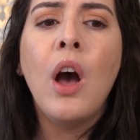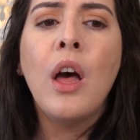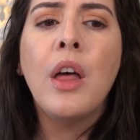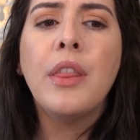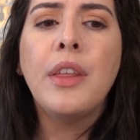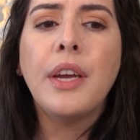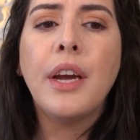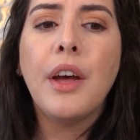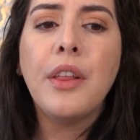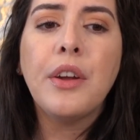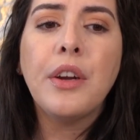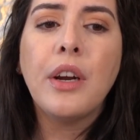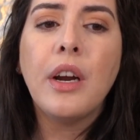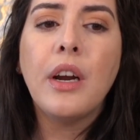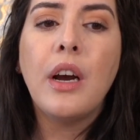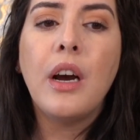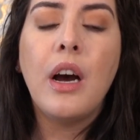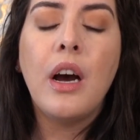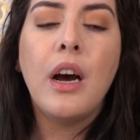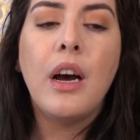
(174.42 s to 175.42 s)
The
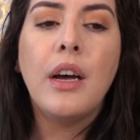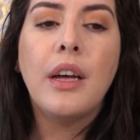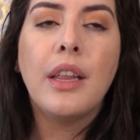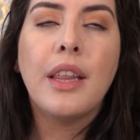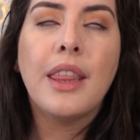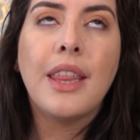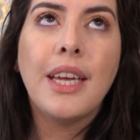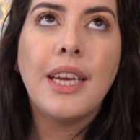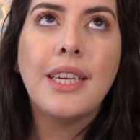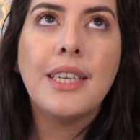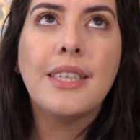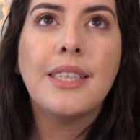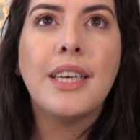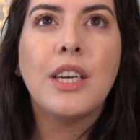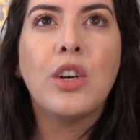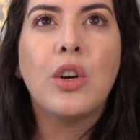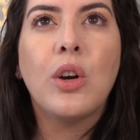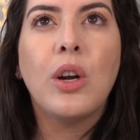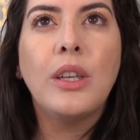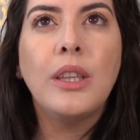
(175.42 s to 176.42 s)
other things that
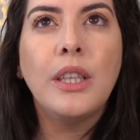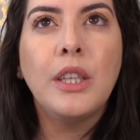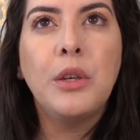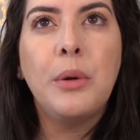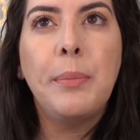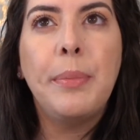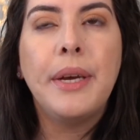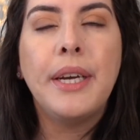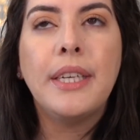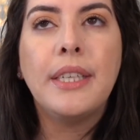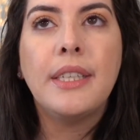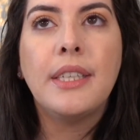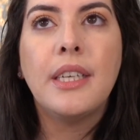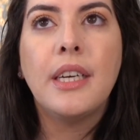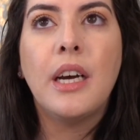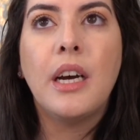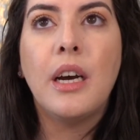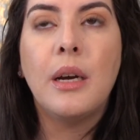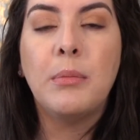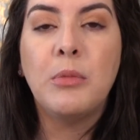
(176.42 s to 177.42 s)
are a little bit
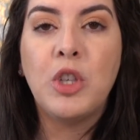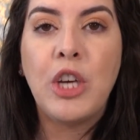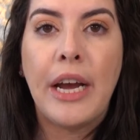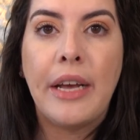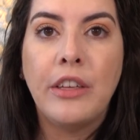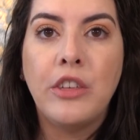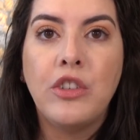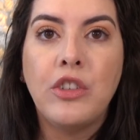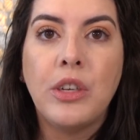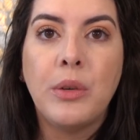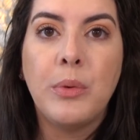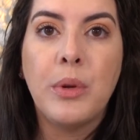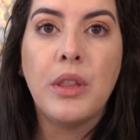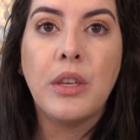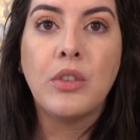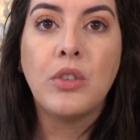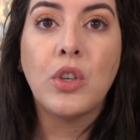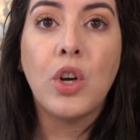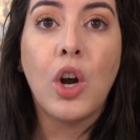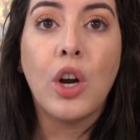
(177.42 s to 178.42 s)
challenging with
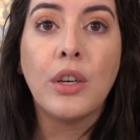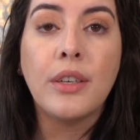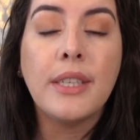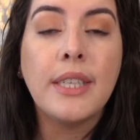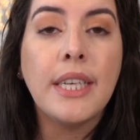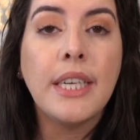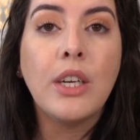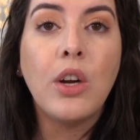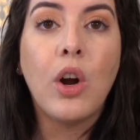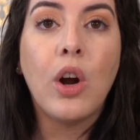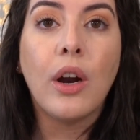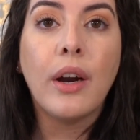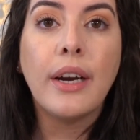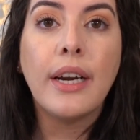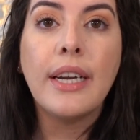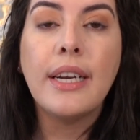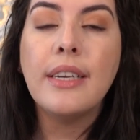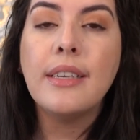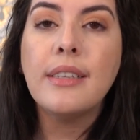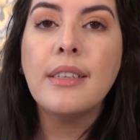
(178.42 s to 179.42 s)
this car seat are
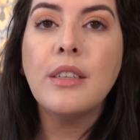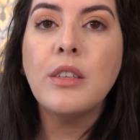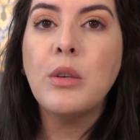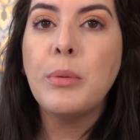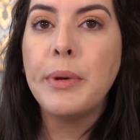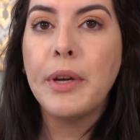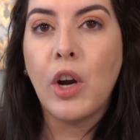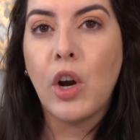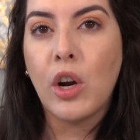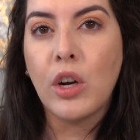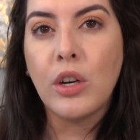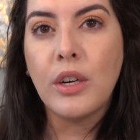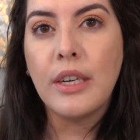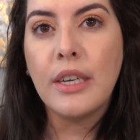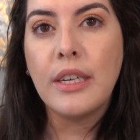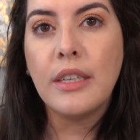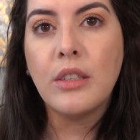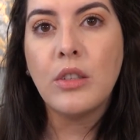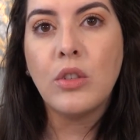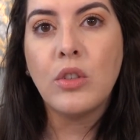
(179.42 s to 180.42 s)
it is a little bit harder
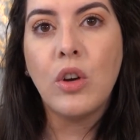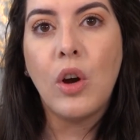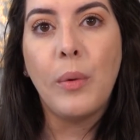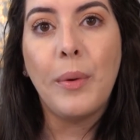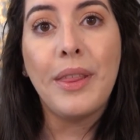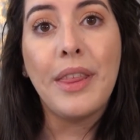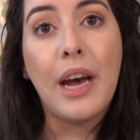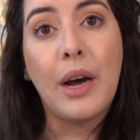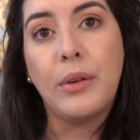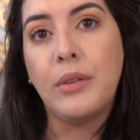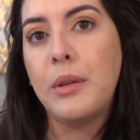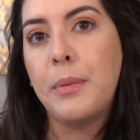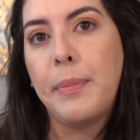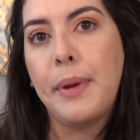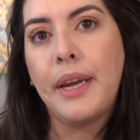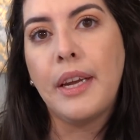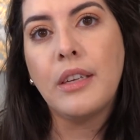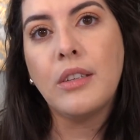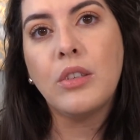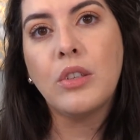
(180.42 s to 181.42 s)
to install without the
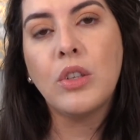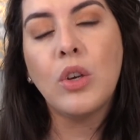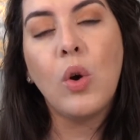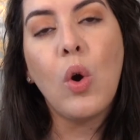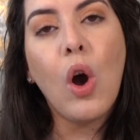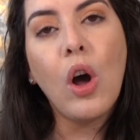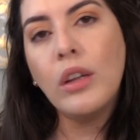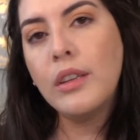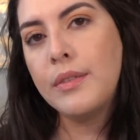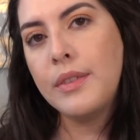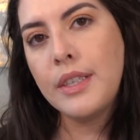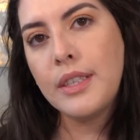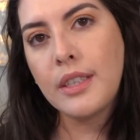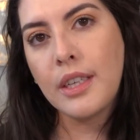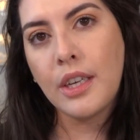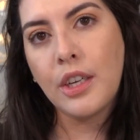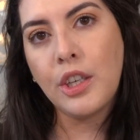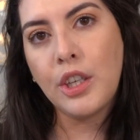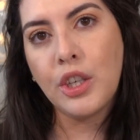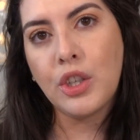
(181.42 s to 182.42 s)
base. So all of these
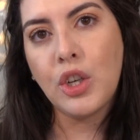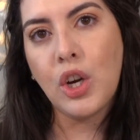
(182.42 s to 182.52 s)
carrier